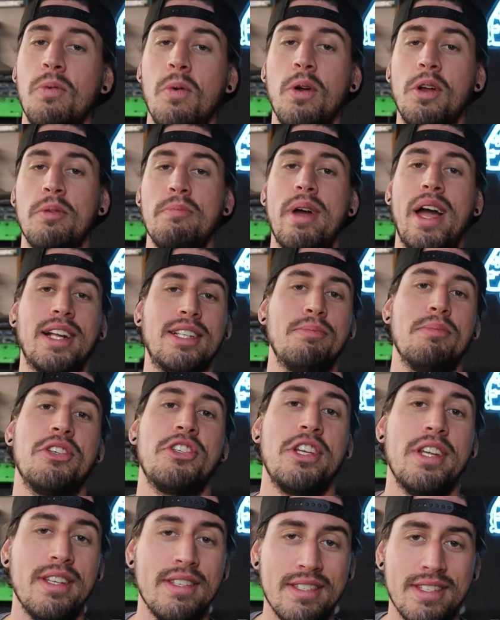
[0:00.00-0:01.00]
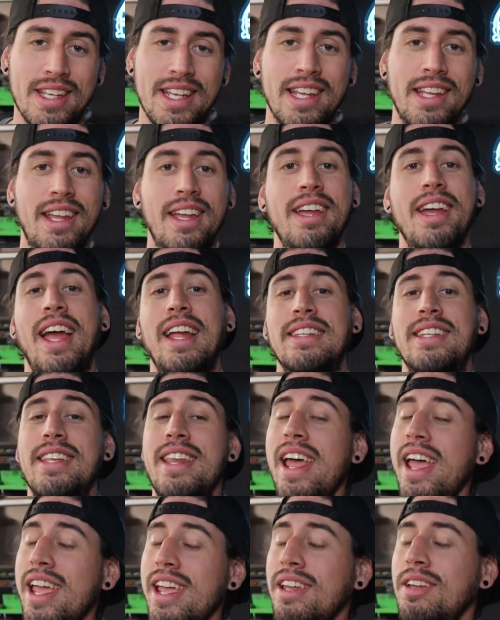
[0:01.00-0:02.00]
Welcome back to Machines Inc. And
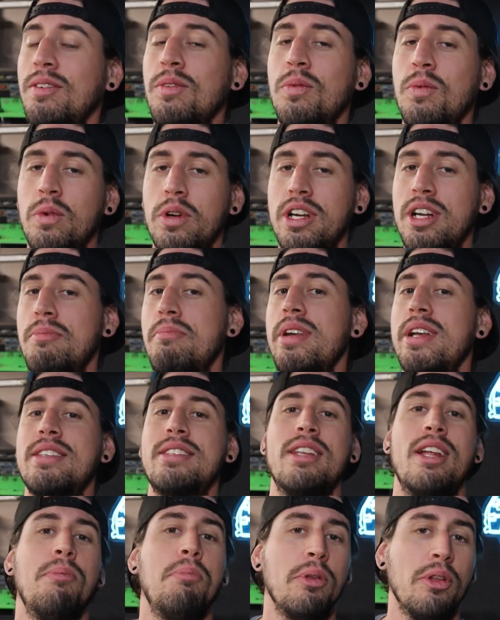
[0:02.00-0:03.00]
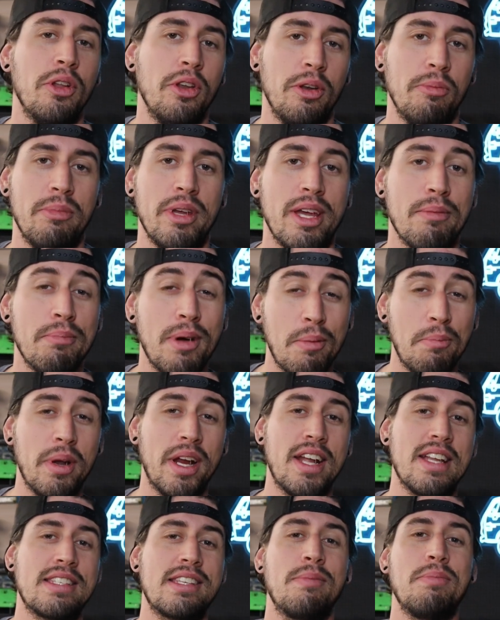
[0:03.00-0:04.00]
today we're going to mix it up a little bit by
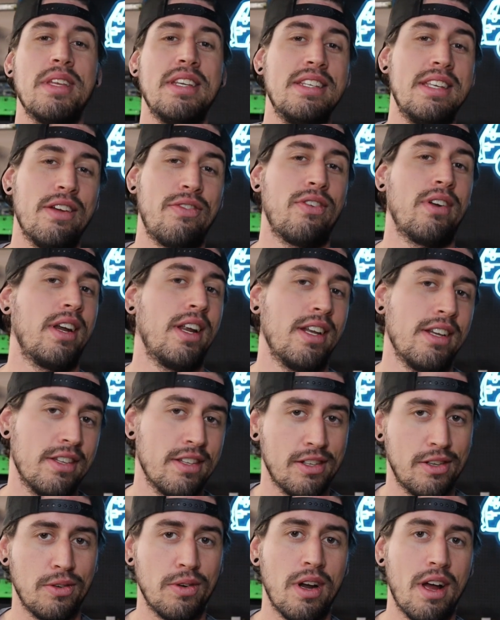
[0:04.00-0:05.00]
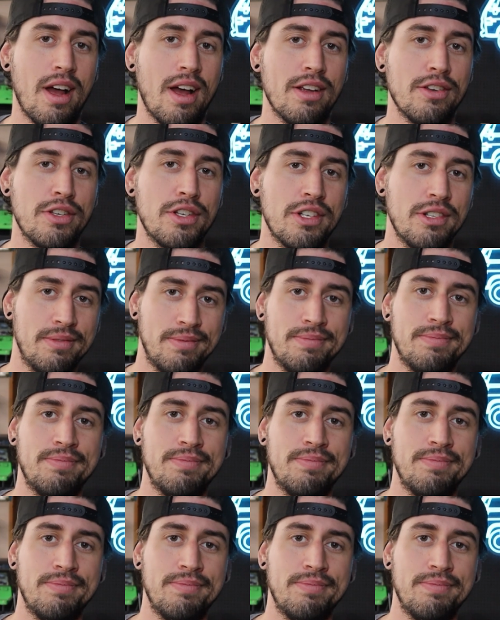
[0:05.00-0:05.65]
bringing something different into the garage.